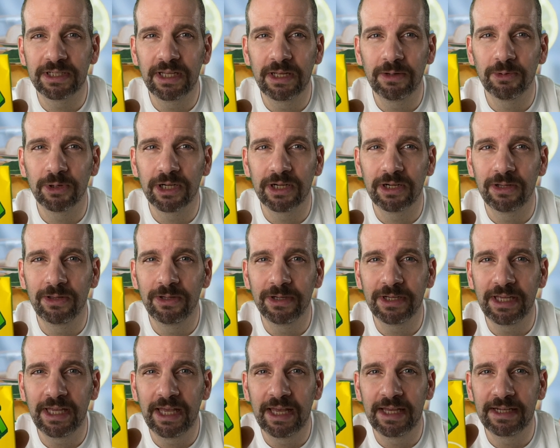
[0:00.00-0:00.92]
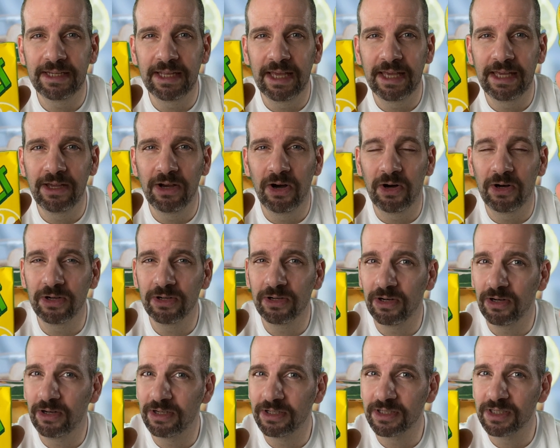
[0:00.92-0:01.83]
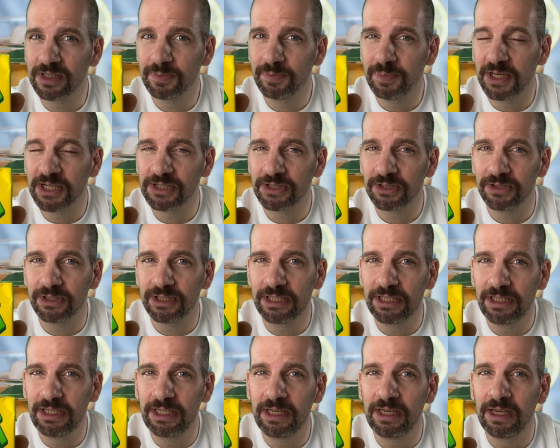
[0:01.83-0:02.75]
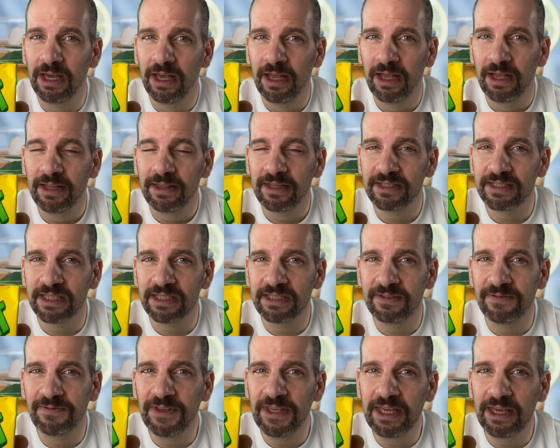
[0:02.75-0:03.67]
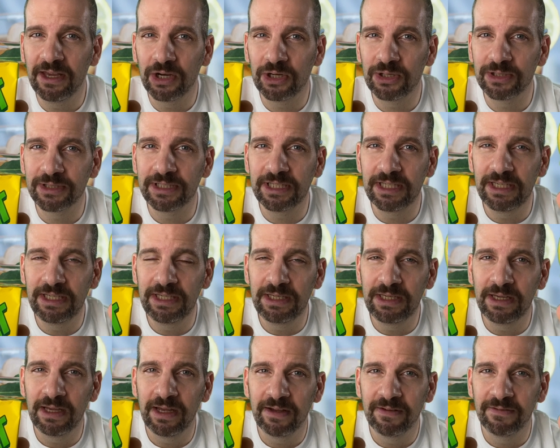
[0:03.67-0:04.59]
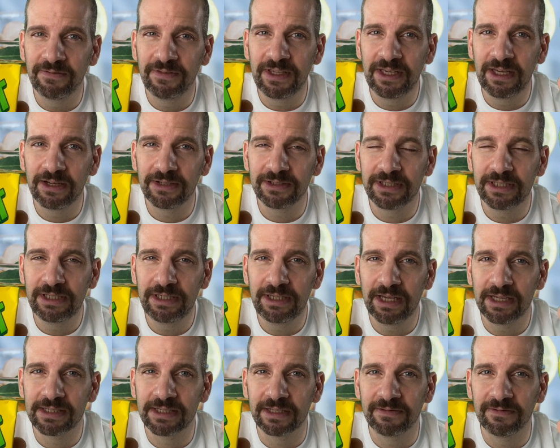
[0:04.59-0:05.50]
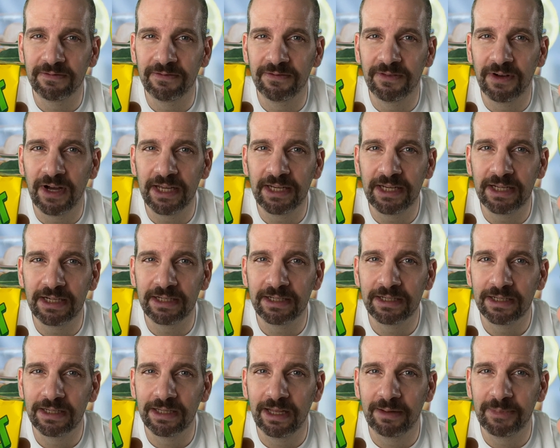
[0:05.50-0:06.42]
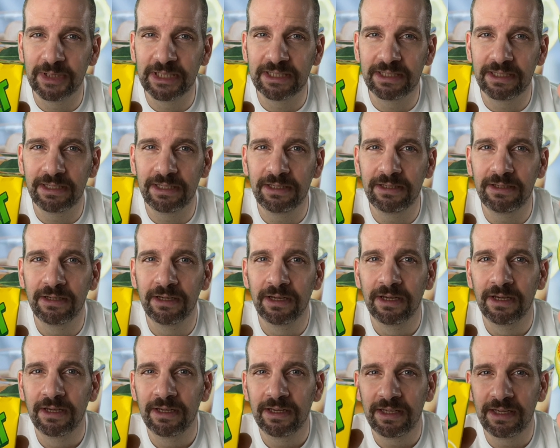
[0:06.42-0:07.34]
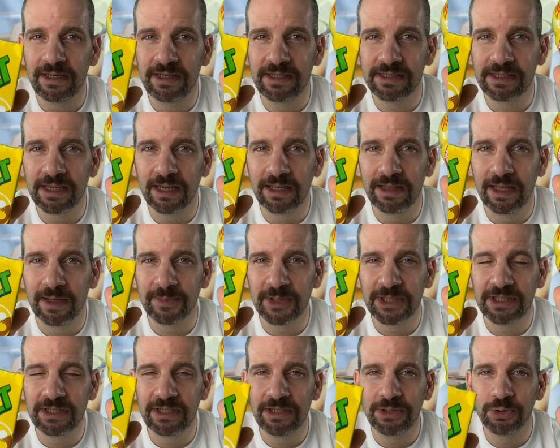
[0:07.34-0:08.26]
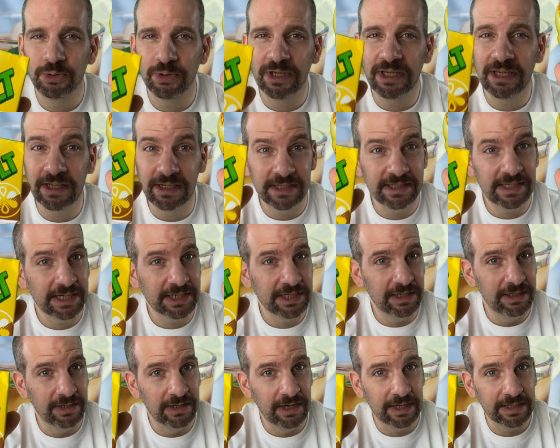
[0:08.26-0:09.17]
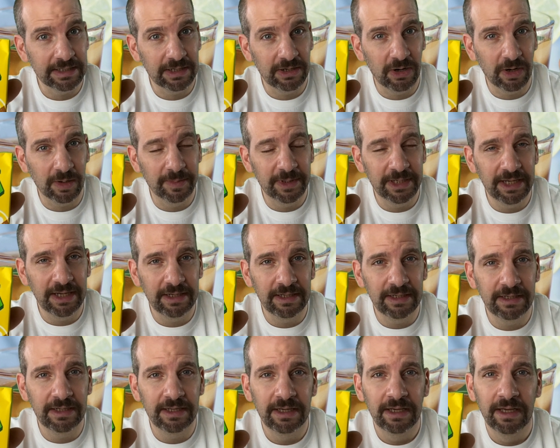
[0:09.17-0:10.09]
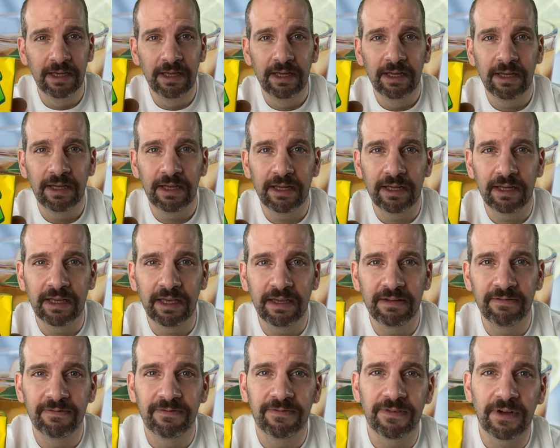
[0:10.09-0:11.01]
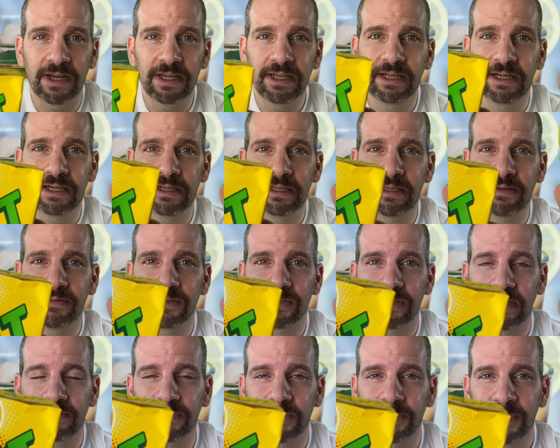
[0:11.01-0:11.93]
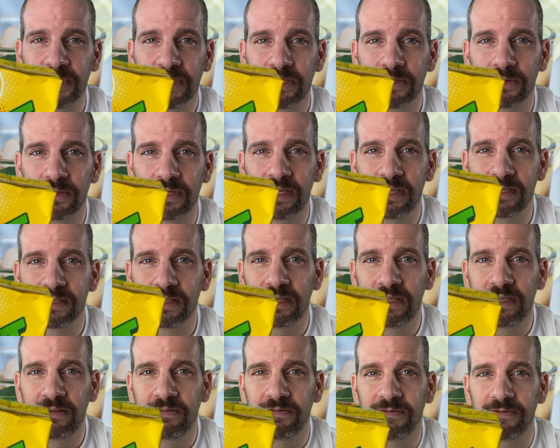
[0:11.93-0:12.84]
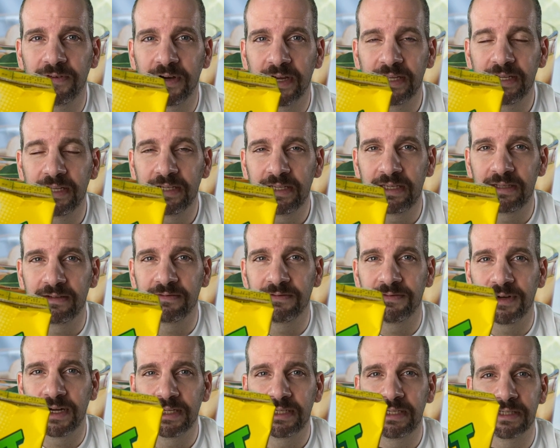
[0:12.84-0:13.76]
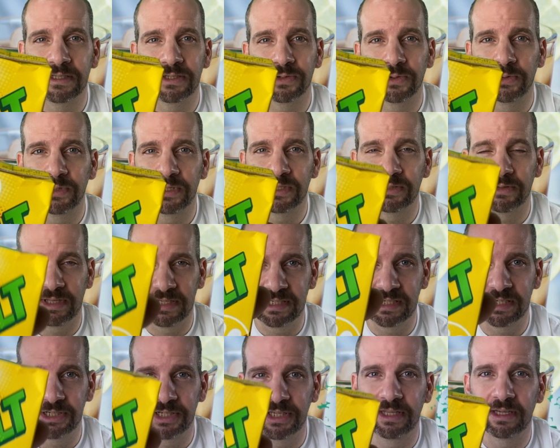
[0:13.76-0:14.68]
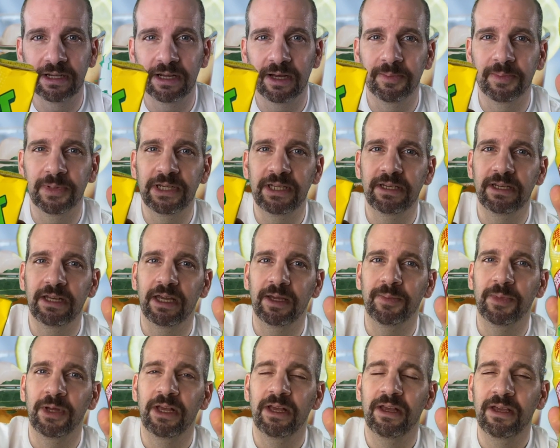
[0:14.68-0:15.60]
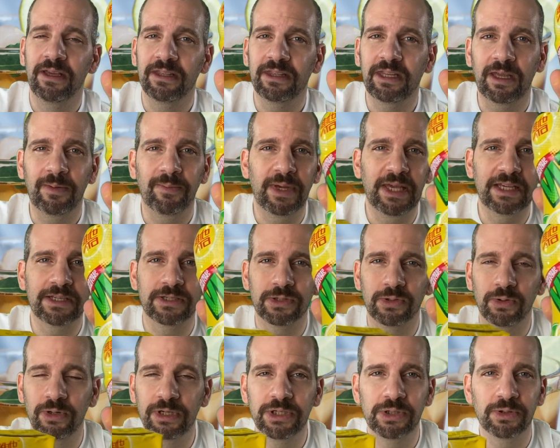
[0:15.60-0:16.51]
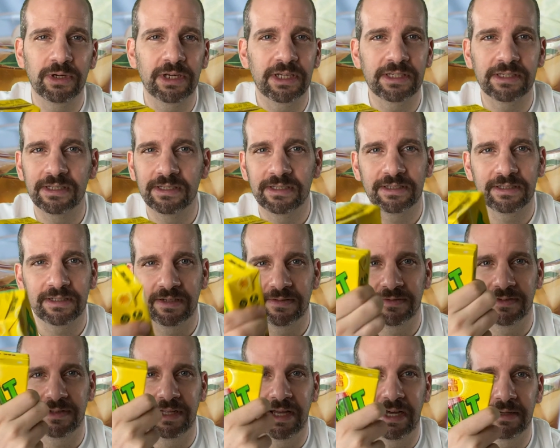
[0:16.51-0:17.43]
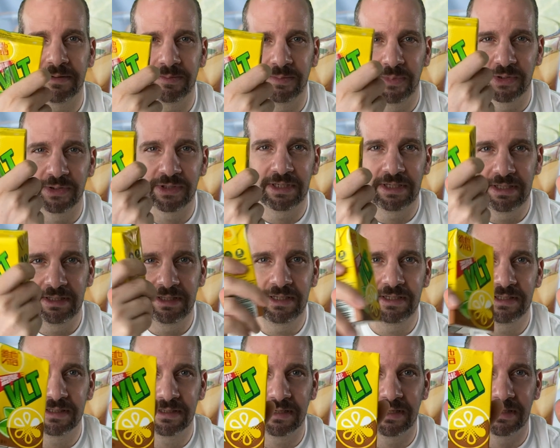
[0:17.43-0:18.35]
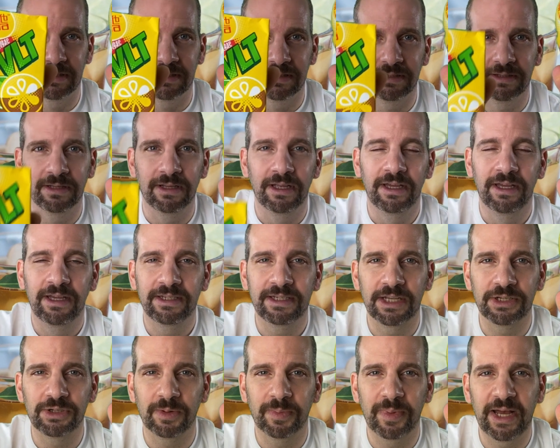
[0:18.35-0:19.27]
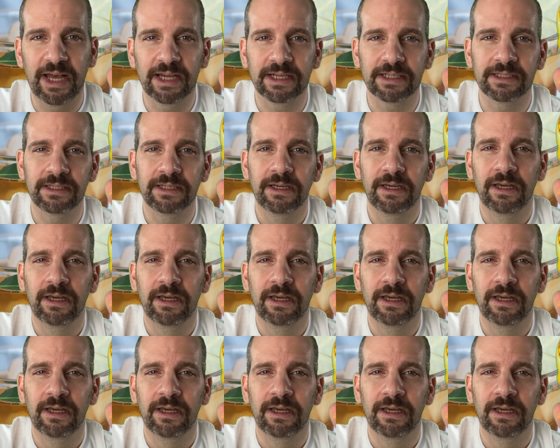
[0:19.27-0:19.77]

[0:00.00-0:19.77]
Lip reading: Today we're going to look at a Hong Kong specialty. This is VLT. VLT as in Vita lemon tea. It is a lemon tea drink. It is actually non-carbonated. And Vita, if you're not familiar, is the Vita in Vita soy. So that's actually the company name. They make soy drinks and stuff, mostly in these kind of little Tetra Paks.